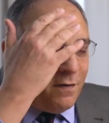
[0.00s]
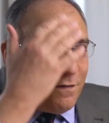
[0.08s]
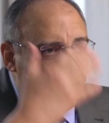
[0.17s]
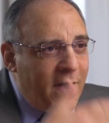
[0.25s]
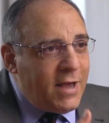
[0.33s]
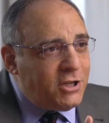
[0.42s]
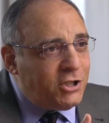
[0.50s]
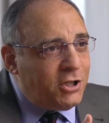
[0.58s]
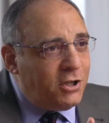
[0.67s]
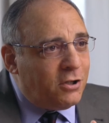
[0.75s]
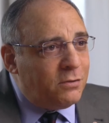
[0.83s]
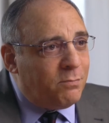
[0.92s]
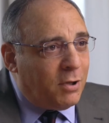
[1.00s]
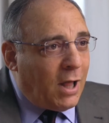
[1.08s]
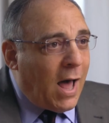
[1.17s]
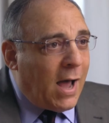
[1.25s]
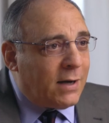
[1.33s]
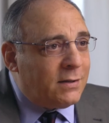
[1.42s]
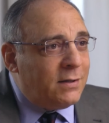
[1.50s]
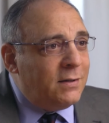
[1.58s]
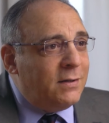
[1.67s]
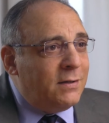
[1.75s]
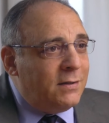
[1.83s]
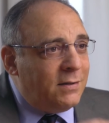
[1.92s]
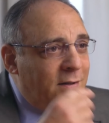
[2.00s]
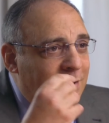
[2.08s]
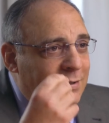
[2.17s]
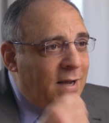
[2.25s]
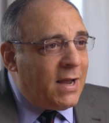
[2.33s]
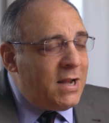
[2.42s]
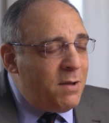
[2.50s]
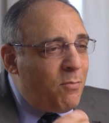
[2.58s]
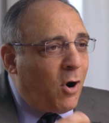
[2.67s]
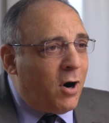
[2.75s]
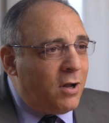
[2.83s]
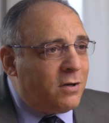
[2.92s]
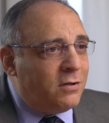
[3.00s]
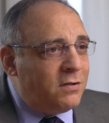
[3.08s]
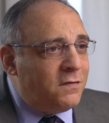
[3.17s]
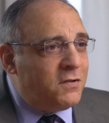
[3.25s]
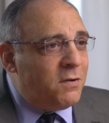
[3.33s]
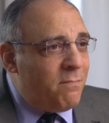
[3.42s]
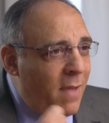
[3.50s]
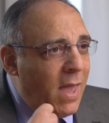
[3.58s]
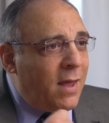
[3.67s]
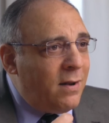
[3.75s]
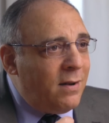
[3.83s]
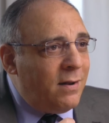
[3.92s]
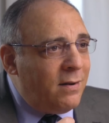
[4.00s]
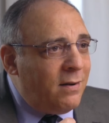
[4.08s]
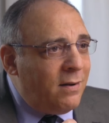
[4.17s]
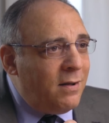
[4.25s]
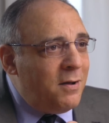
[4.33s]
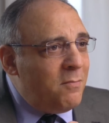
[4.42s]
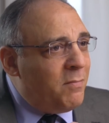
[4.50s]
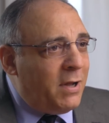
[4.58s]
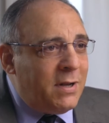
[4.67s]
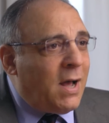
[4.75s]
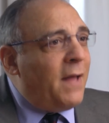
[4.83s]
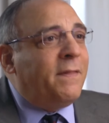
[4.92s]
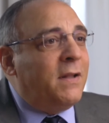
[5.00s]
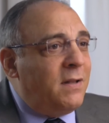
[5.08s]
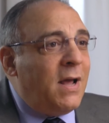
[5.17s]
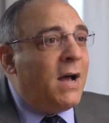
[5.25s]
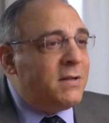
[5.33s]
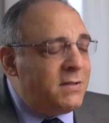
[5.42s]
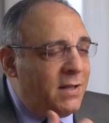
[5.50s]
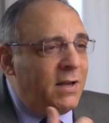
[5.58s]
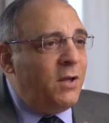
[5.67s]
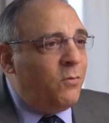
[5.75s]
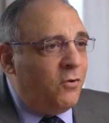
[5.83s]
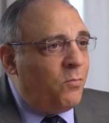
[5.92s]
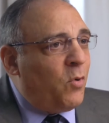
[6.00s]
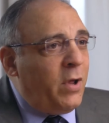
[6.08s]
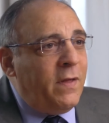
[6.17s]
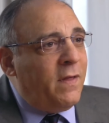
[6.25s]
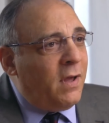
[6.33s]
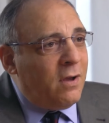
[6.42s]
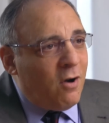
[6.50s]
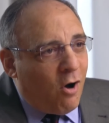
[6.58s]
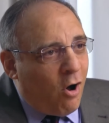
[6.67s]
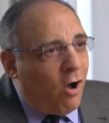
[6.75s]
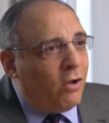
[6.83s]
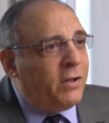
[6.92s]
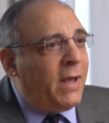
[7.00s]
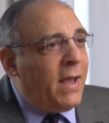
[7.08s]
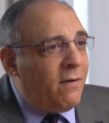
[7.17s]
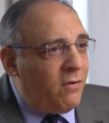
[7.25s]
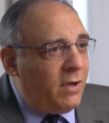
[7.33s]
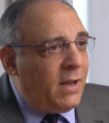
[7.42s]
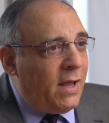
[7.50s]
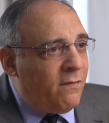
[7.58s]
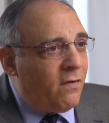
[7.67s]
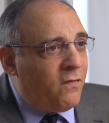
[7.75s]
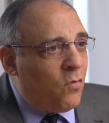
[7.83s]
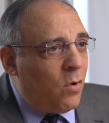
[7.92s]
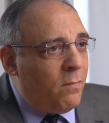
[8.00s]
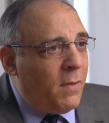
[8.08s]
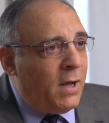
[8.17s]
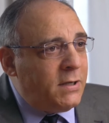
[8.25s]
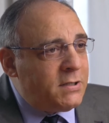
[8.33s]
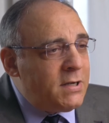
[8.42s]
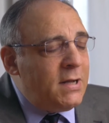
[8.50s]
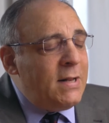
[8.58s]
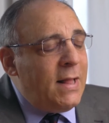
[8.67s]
the face shield blocked the tiny particles of cement, but not the dust that he was breathing all day, every day for 4 months.